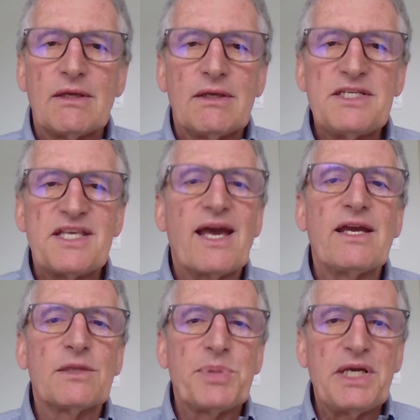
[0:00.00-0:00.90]
Is the
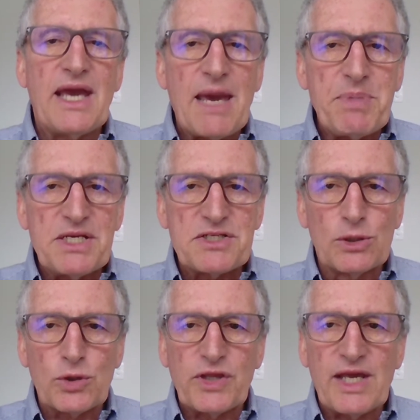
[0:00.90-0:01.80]
ALP happy to
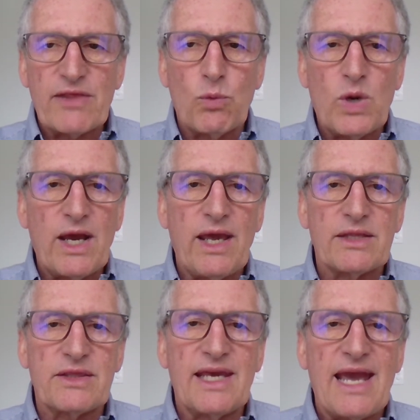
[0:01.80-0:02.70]
look the other way
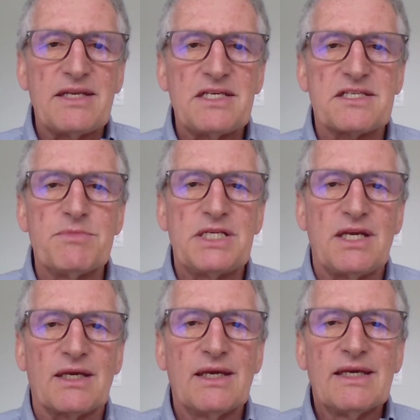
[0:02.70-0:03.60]
at the
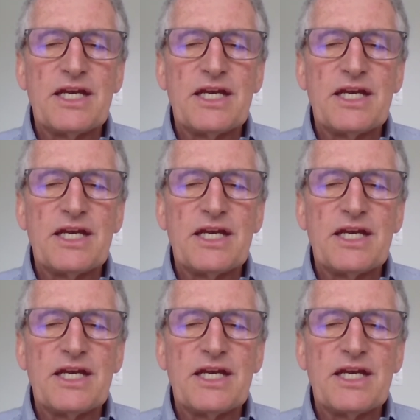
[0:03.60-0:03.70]
anti-Semitic,